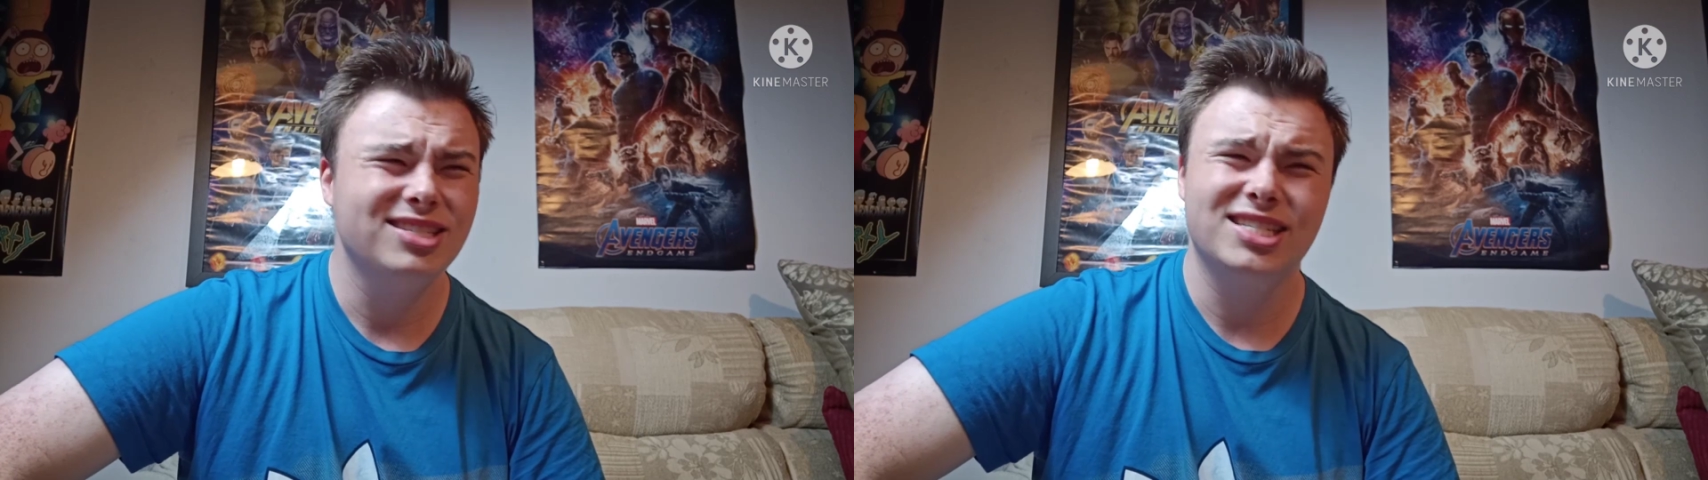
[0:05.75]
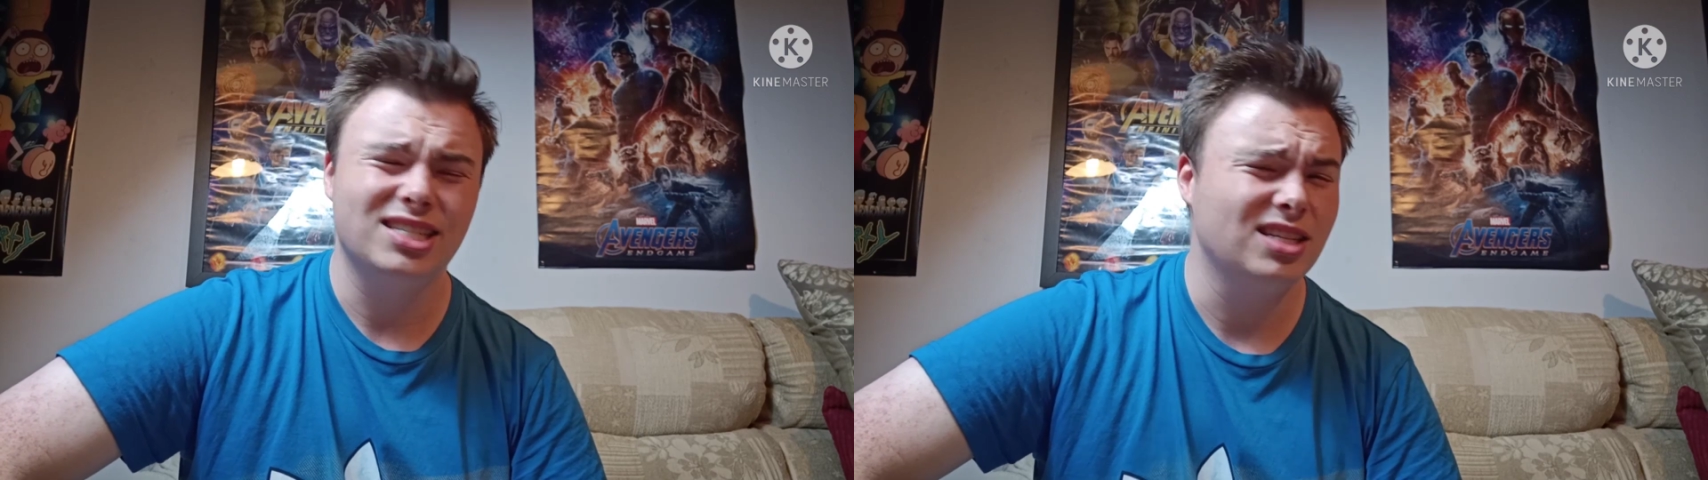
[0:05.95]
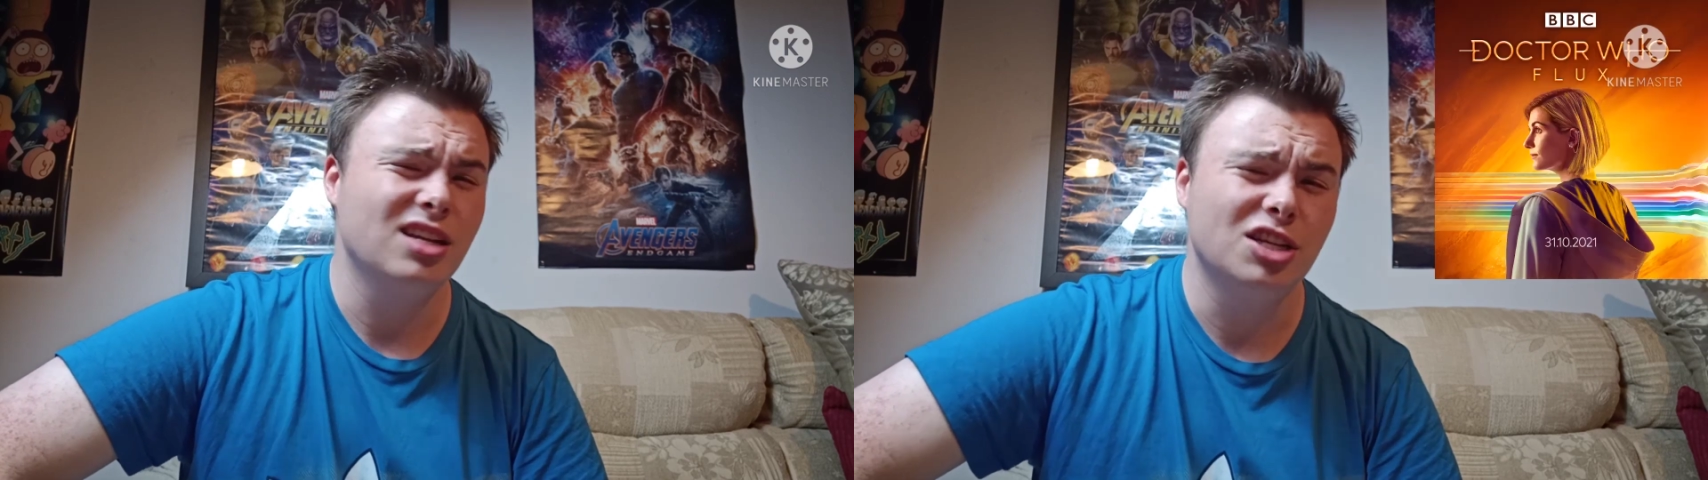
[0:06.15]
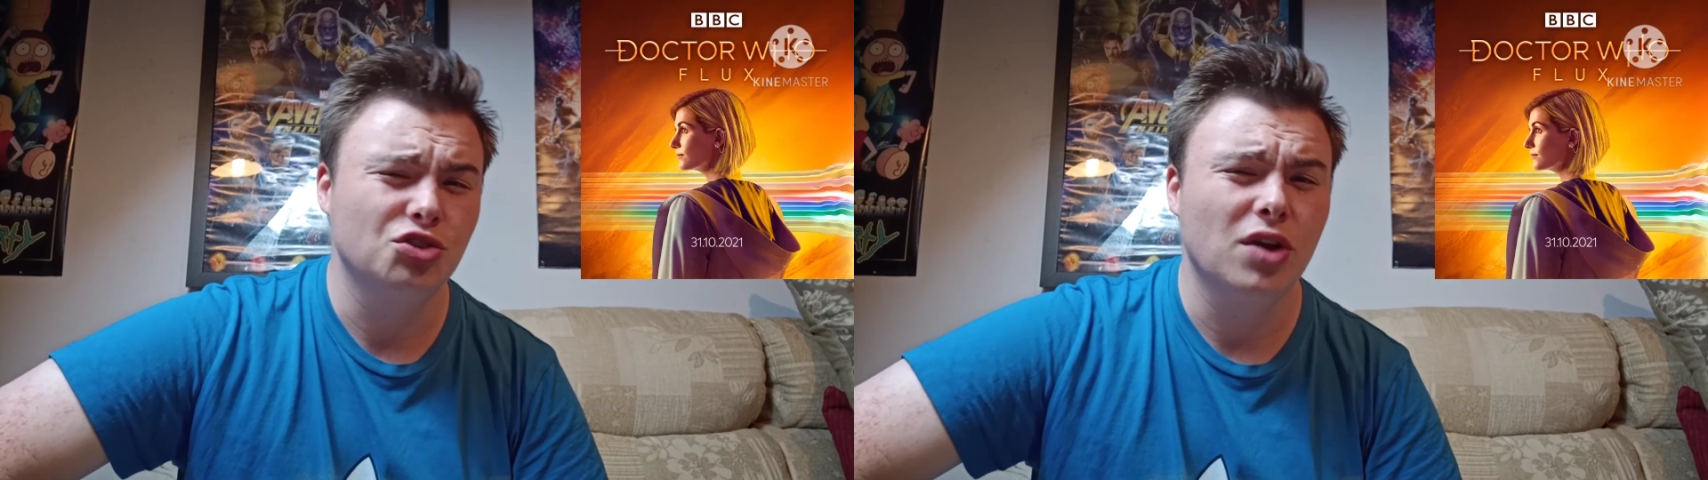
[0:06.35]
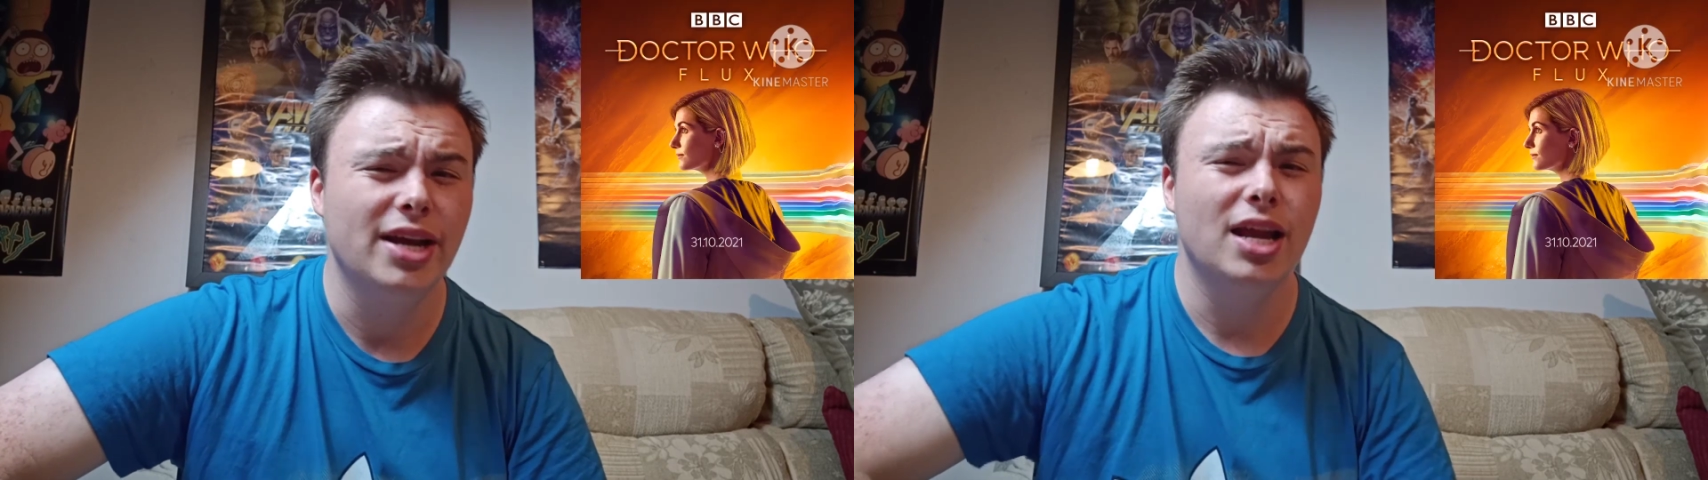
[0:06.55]
This isn't a
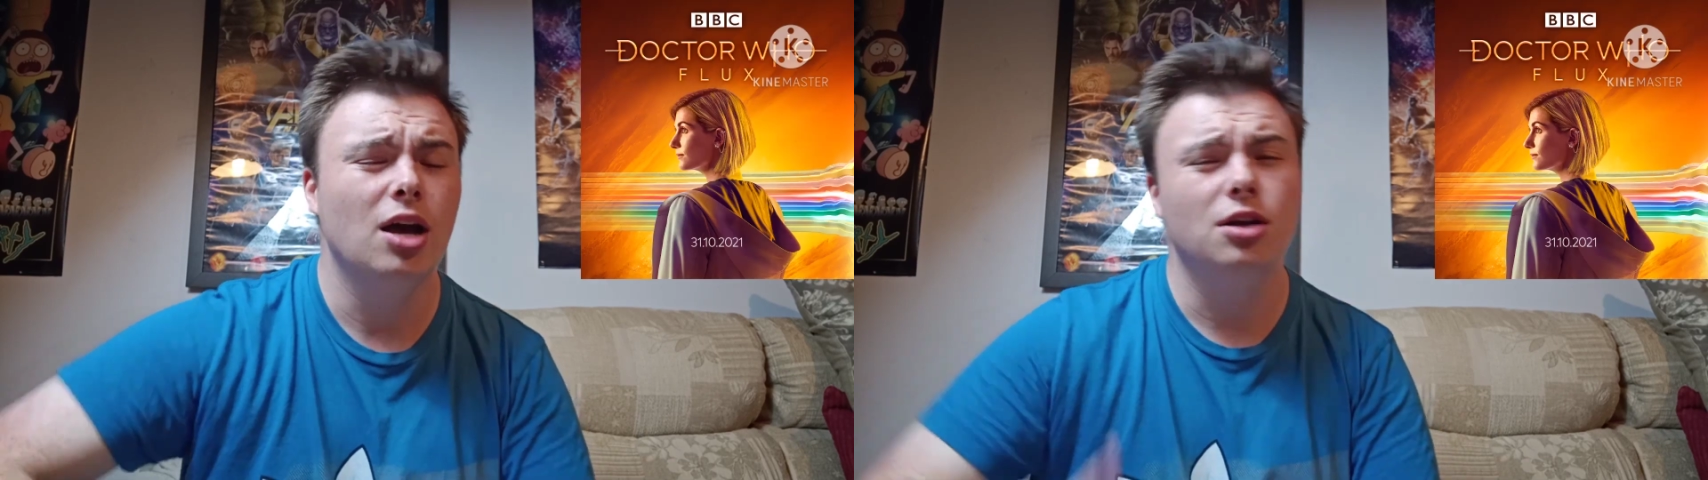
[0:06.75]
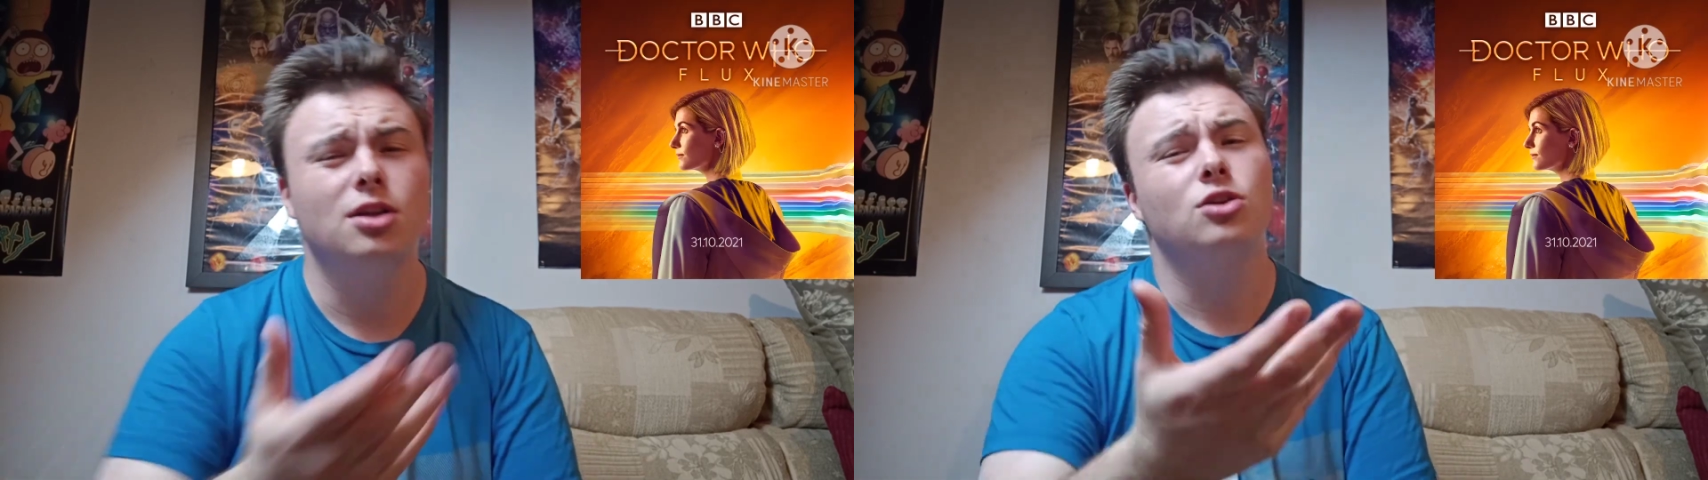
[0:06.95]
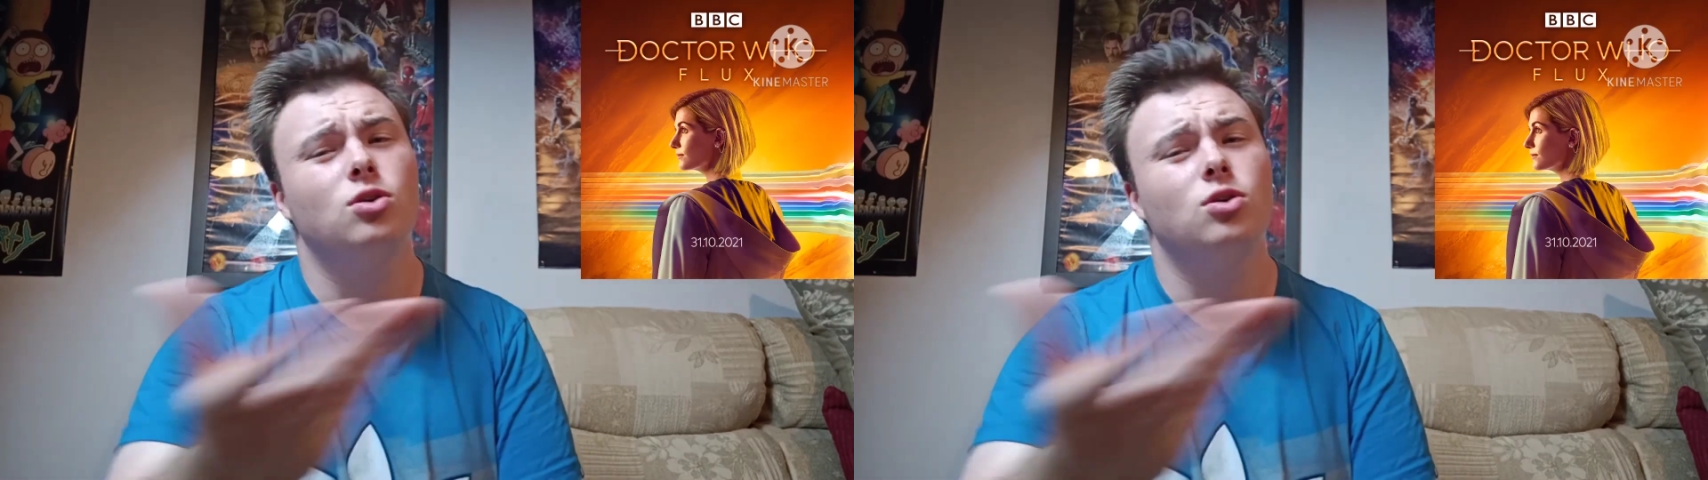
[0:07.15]
trailer. I'm going to